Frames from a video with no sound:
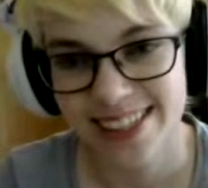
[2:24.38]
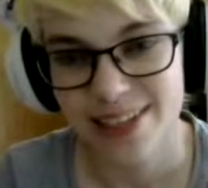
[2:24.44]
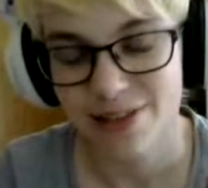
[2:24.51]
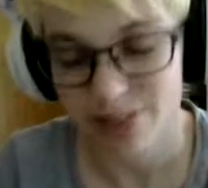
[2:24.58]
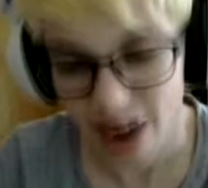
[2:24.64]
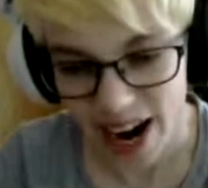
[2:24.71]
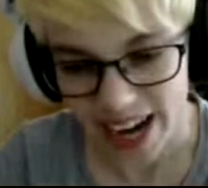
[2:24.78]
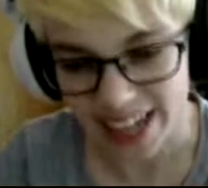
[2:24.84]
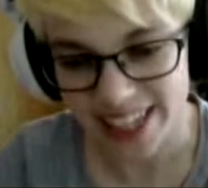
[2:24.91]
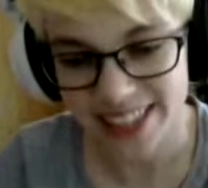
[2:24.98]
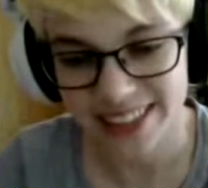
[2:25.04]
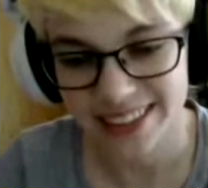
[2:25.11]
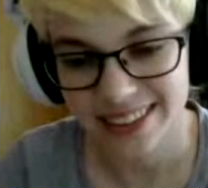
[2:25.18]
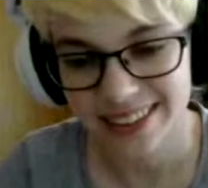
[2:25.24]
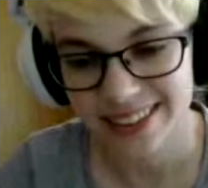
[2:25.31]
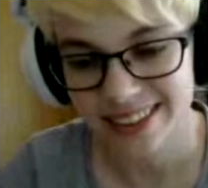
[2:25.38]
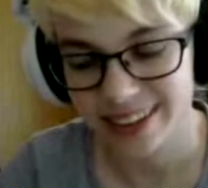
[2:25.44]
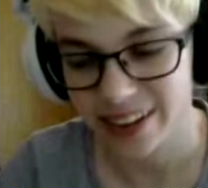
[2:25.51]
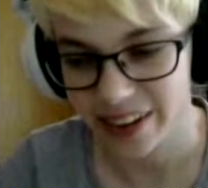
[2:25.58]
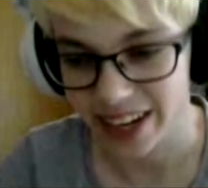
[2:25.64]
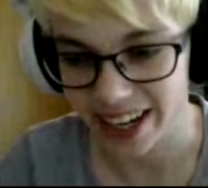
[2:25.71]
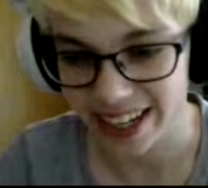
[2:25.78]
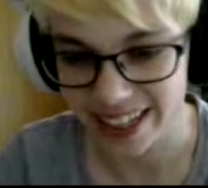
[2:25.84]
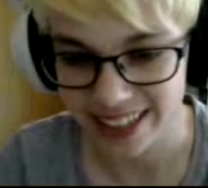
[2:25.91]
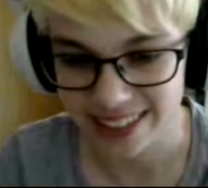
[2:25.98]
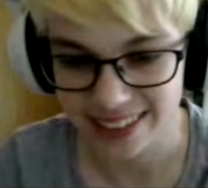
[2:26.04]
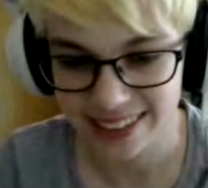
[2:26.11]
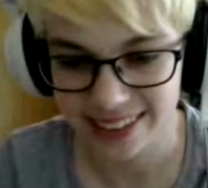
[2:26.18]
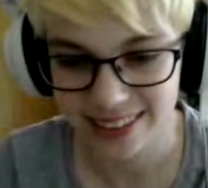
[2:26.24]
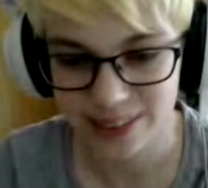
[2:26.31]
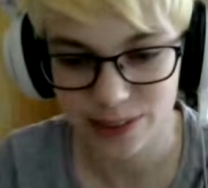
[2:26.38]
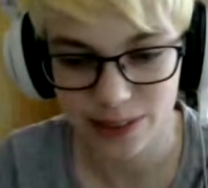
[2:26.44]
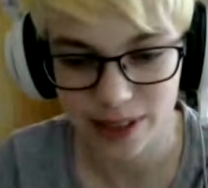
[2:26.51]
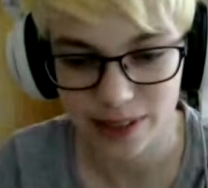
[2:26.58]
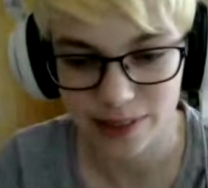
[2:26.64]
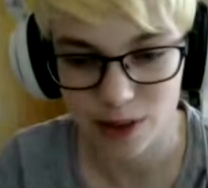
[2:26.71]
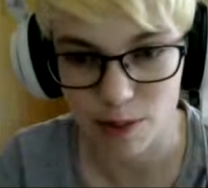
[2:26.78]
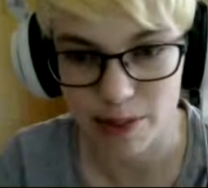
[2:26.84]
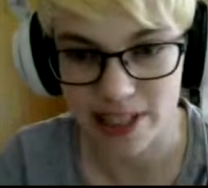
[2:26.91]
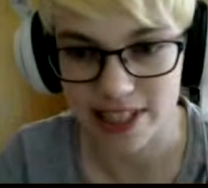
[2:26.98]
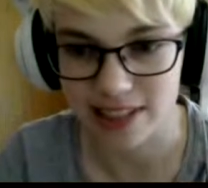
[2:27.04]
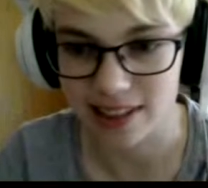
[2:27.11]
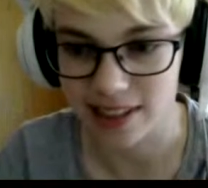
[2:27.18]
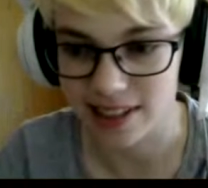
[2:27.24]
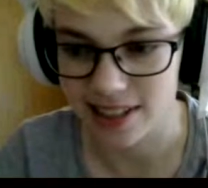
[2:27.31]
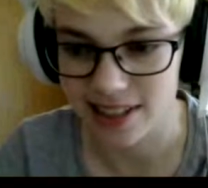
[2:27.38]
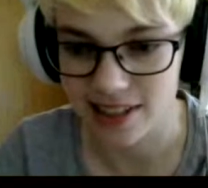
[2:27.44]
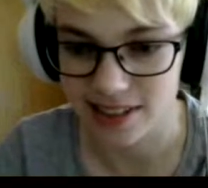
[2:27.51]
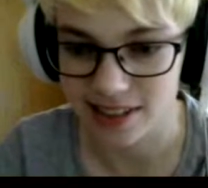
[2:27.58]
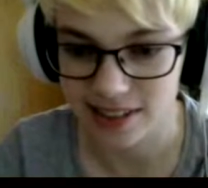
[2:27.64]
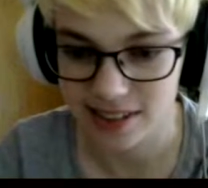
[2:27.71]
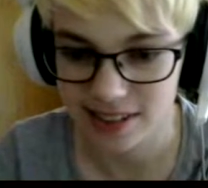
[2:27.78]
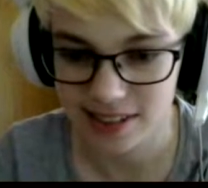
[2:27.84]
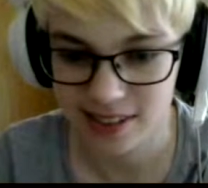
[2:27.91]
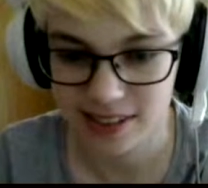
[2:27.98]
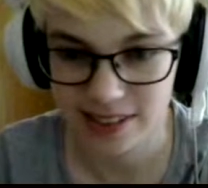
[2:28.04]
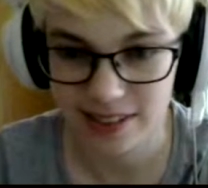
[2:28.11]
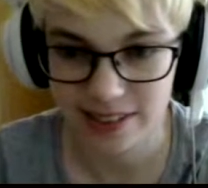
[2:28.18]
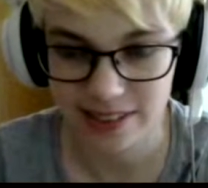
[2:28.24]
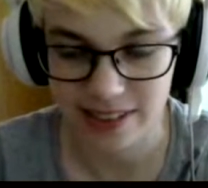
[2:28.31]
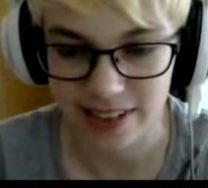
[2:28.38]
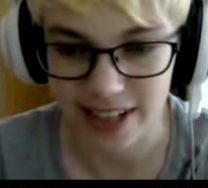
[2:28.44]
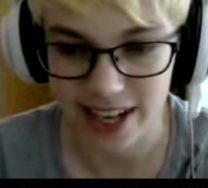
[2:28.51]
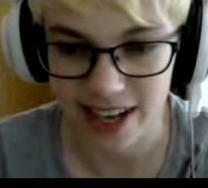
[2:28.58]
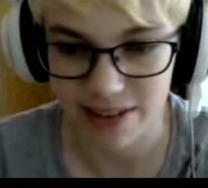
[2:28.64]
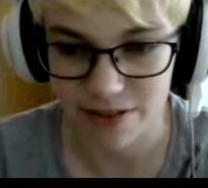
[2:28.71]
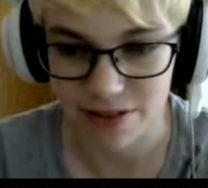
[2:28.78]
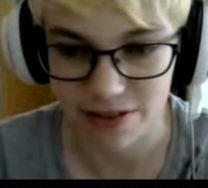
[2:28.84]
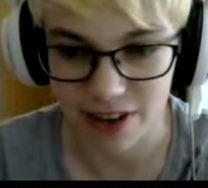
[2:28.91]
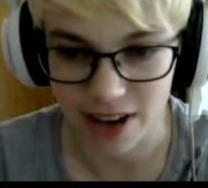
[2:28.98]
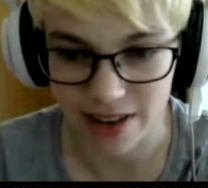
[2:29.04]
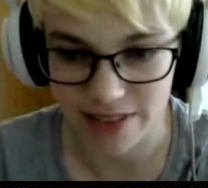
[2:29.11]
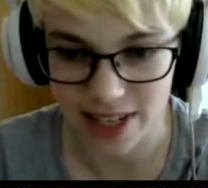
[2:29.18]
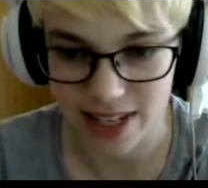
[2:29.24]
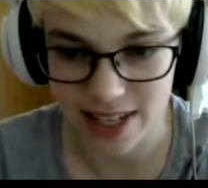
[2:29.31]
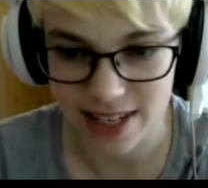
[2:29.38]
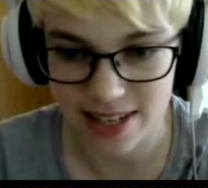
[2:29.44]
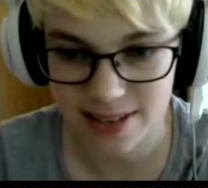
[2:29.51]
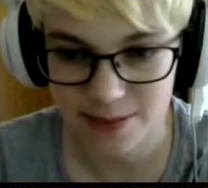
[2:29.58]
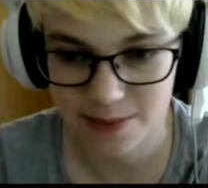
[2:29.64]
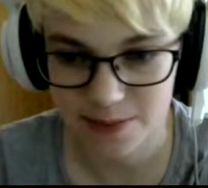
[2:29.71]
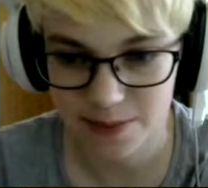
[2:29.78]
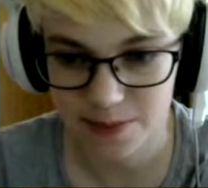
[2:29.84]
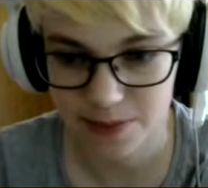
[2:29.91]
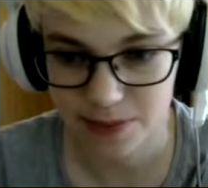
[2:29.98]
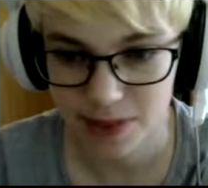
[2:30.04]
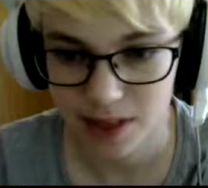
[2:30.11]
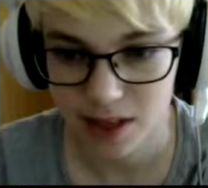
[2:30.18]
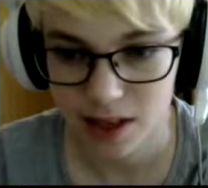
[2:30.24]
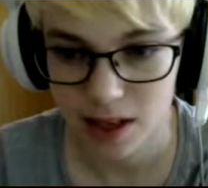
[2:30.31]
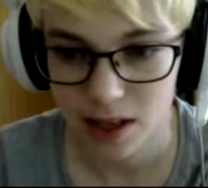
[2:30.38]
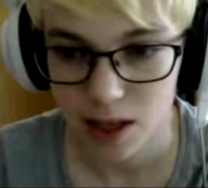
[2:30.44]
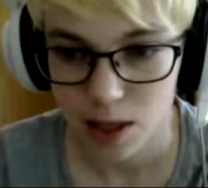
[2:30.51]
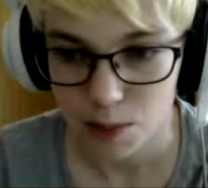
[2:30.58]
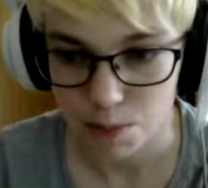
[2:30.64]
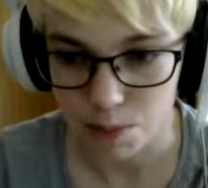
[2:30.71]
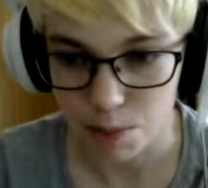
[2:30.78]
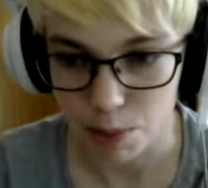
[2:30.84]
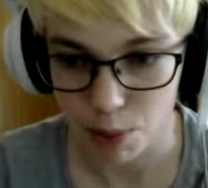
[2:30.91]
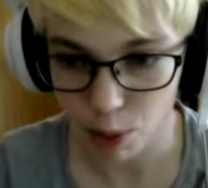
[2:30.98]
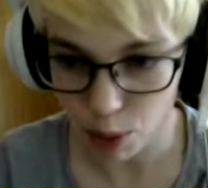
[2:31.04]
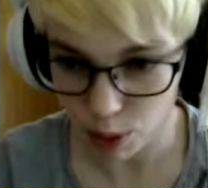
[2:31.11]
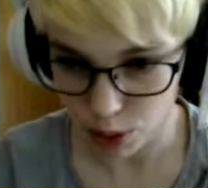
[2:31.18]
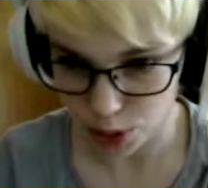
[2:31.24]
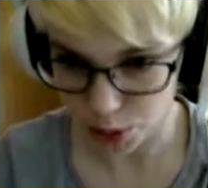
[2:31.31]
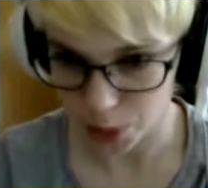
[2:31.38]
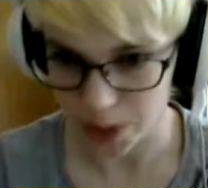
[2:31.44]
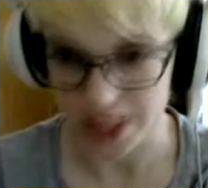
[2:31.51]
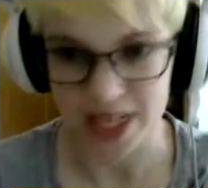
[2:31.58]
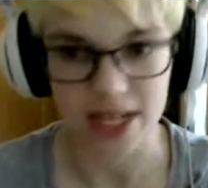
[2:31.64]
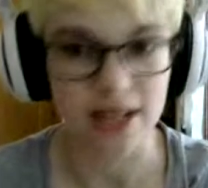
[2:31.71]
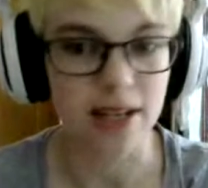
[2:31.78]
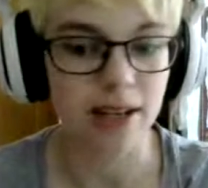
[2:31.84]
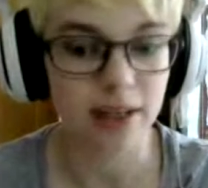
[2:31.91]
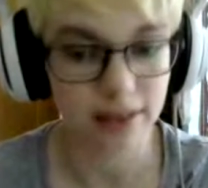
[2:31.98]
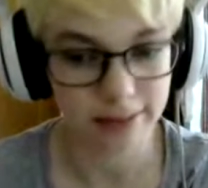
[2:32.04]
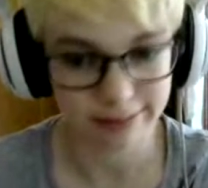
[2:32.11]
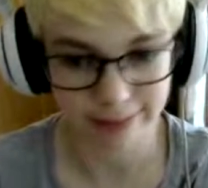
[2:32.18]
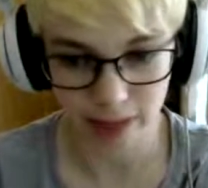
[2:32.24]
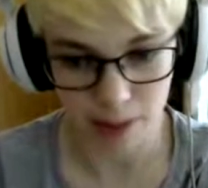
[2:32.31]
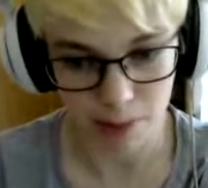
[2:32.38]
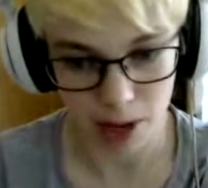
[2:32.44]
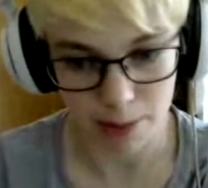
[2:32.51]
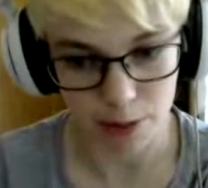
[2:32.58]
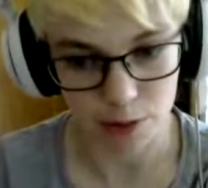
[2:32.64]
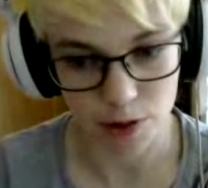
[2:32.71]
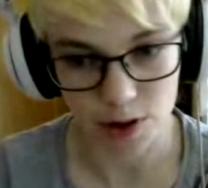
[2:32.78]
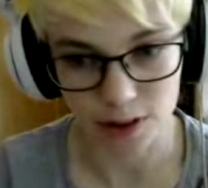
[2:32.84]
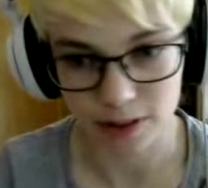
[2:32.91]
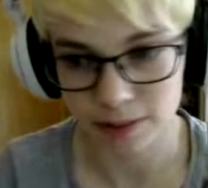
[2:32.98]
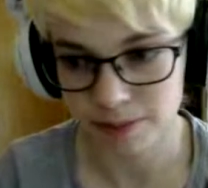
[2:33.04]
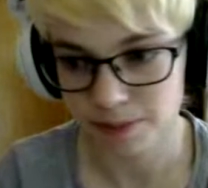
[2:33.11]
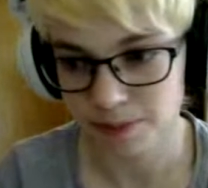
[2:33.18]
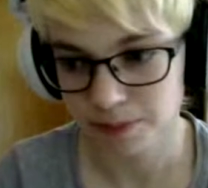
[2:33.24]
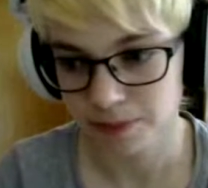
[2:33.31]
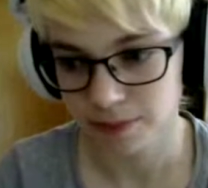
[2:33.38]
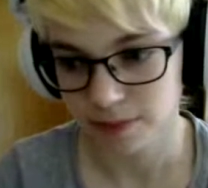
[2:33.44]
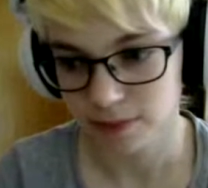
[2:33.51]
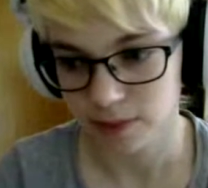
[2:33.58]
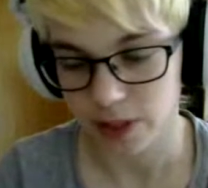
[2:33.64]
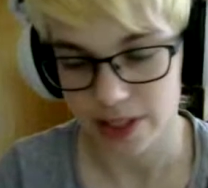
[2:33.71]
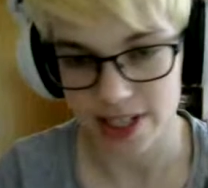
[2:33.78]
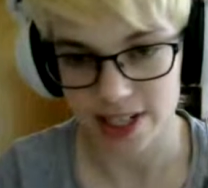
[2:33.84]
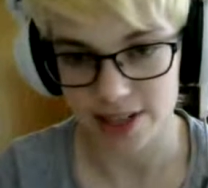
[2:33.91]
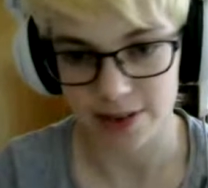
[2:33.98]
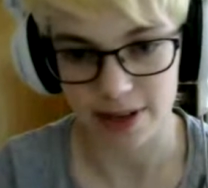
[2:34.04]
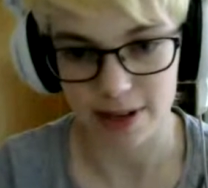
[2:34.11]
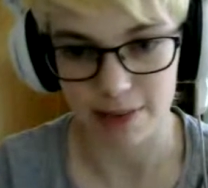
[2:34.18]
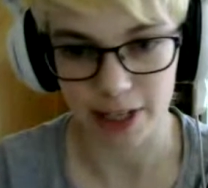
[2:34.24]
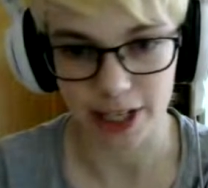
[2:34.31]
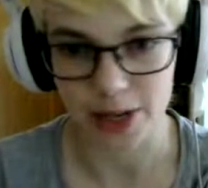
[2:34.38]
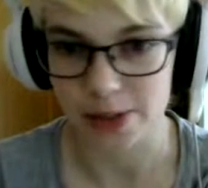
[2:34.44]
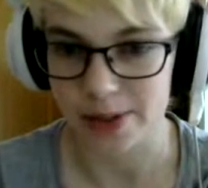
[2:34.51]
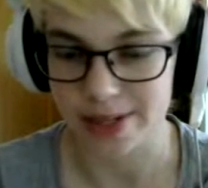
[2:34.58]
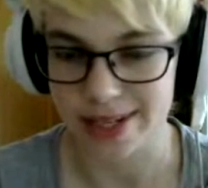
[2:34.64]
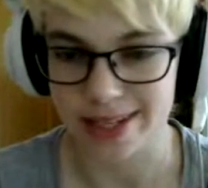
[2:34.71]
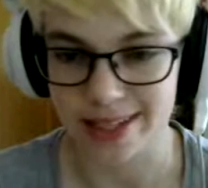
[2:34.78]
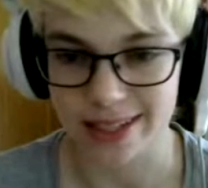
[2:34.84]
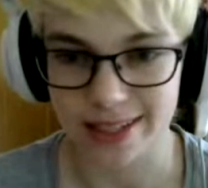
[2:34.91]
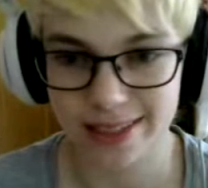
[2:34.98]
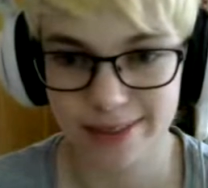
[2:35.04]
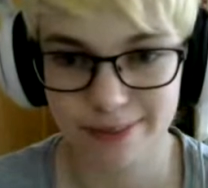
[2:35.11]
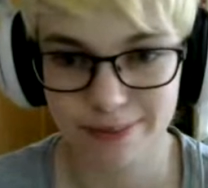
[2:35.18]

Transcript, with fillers: Frick! Okay, well, Robert didn't last long. He was only king for five years. Baudouin. I might be wrong. Didn't do any of my goals either.